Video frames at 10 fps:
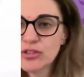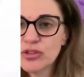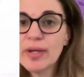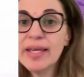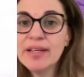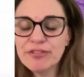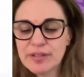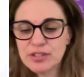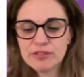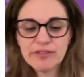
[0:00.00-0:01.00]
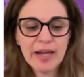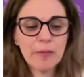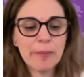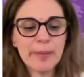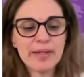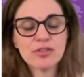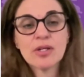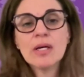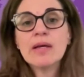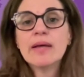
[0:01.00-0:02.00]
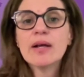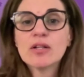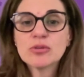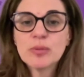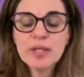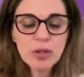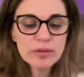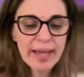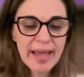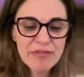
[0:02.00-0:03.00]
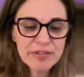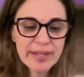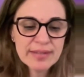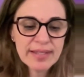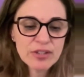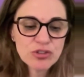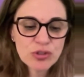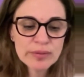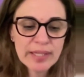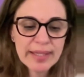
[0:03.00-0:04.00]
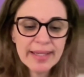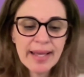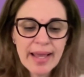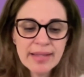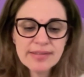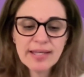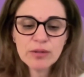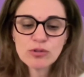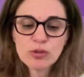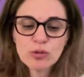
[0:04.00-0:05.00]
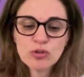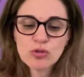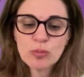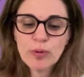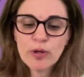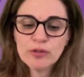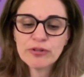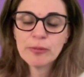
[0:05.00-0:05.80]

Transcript: to infant development, because we know the evidence has shown that enhanced psychosocial support for